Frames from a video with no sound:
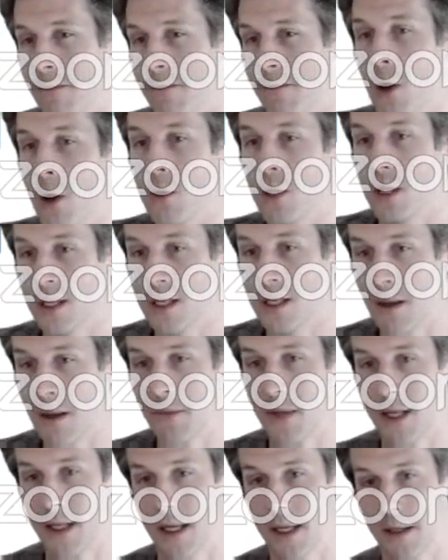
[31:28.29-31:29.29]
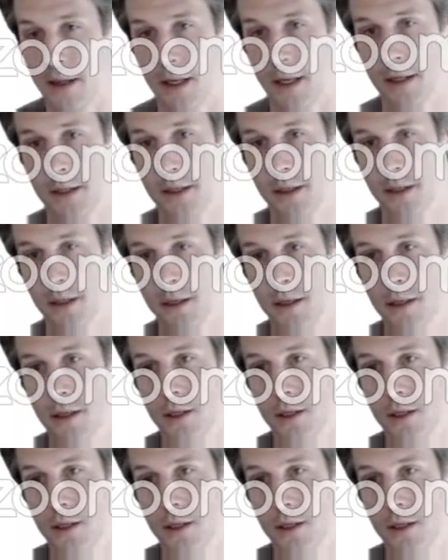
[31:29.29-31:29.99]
flow looks something like this.